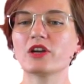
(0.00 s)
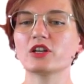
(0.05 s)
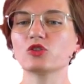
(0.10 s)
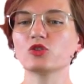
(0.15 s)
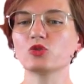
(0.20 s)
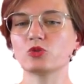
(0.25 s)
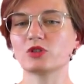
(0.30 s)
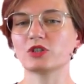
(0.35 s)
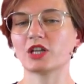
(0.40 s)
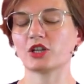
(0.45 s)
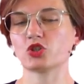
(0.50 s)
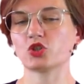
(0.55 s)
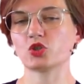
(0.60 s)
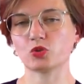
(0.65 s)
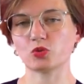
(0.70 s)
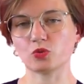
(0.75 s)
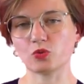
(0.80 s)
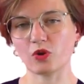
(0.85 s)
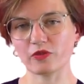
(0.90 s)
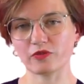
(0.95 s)
to touch
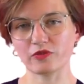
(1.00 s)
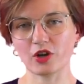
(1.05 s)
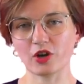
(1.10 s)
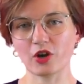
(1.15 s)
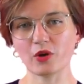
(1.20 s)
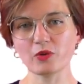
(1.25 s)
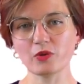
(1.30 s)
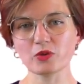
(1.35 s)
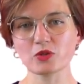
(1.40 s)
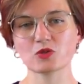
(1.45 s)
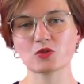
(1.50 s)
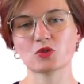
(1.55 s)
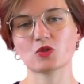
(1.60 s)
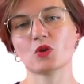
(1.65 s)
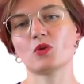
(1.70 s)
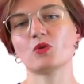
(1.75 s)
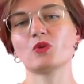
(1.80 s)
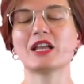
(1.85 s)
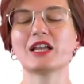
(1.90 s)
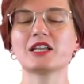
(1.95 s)
two of those,
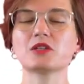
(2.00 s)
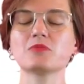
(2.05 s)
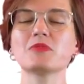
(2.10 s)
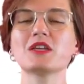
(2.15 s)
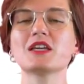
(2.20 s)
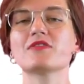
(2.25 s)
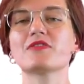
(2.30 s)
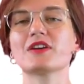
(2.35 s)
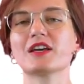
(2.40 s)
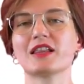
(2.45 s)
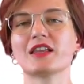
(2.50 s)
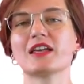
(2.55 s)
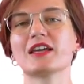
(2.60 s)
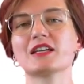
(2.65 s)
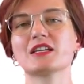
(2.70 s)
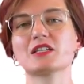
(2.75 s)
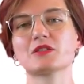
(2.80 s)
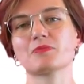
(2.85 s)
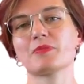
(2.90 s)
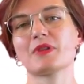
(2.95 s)
so let me quickly
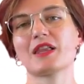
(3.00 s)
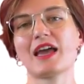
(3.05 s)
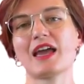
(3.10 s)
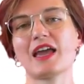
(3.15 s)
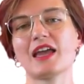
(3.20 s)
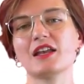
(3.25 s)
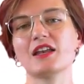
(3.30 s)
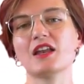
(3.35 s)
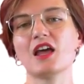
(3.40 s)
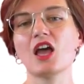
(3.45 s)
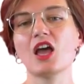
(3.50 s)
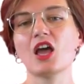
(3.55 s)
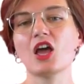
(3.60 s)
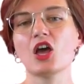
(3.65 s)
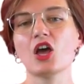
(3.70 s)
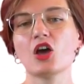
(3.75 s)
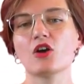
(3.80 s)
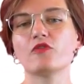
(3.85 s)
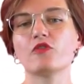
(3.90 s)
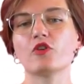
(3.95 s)
explain
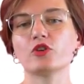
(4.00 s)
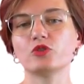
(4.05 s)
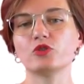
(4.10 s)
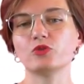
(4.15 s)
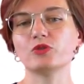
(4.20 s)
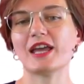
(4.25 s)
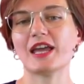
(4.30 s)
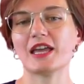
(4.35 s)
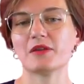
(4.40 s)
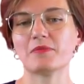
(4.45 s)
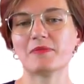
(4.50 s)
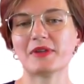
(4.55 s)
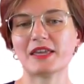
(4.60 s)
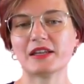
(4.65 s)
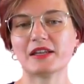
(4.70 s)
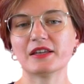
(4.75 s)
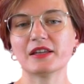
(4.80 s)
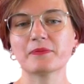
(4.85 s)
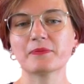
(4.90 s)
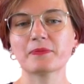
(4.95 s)
what do they
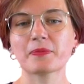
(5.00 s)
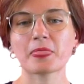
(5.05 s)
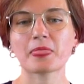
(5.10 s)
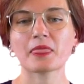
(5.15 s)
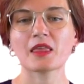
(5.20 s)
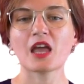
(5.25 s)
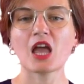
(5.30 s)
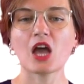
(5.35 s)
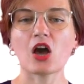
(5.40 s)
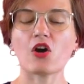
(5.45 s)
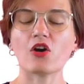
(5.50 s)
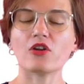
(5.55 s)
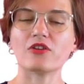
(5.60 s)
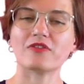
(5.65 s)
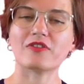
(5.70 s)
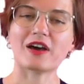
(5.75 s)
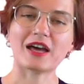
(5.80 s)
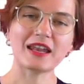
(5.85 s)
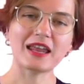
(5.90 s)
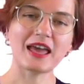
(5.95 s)
mean. On
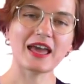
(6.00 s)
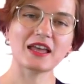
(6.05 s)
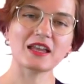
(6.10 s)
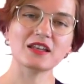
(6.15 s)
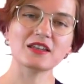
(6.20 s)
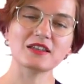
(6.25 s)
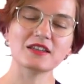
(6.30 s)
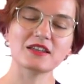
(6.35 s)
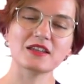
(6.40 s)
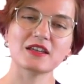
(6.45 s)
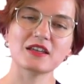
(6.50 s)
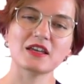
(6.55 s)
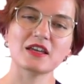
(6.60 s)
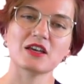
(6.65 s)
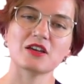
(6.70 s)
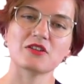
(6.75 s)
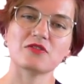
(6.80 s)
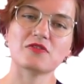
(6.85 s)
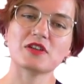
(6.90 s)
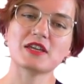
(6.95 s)
one hand,
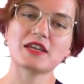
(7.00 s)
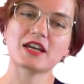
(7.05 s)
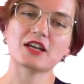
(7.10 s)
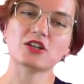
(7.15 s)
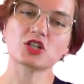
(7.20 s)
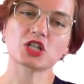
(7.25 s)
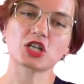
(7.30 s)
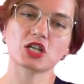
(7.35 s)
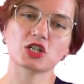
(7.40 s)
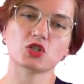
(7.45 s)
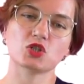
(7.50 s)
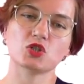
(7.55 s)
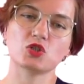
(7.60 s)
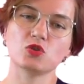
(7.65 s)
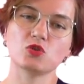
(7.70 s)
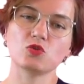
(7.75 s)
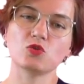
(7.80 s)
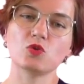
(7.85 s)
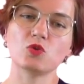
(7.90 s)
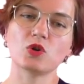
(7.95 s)
we can just
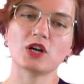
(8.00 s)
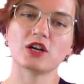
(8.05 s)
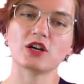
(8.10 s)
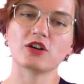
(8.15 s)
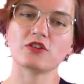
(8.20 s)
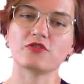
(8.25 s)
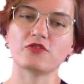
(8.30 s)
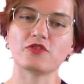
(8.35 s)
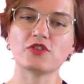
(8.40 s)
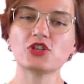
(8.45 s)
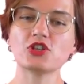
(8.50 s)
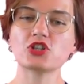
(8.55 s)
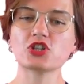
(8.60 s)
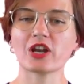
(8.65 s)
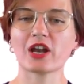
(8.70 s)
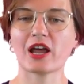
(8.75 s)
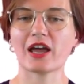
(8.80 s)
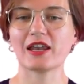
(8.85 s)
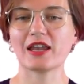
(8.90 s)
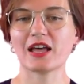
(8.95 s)
do a feature
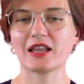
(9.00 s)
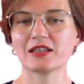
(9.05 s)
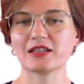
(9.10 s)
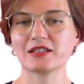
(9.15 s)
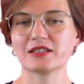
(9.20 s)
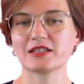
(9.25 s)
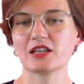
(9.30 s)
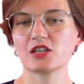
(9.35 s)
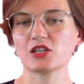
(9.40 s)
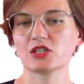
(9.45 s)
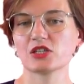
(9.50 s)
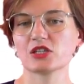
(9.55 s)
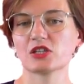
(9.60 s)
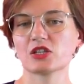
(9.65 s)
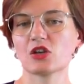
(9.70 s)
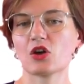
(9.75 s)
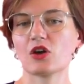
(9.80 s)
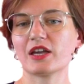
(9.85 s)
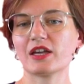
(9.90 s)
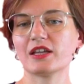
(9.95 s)
analysis
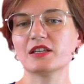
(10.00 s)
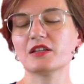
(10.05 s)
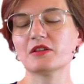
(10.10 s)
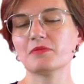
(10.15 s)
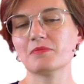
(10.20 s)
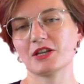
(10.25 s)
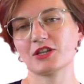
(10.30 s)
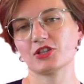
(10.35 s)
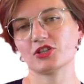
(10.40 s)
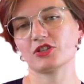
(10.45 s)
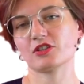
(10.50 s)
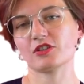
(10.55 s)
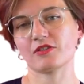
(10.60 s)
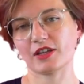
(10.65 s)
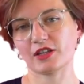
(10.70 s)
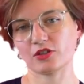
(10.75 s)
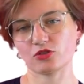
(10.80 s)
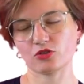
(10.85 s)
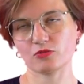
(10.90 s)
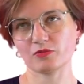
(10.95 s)
in the measured
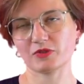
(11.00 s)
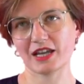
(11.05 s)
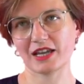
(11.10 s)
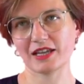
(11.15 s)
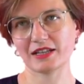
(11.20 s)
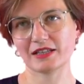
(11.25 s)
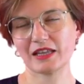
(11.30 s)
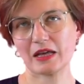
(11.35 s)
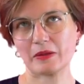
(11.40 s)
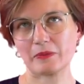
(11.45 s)
quantum data.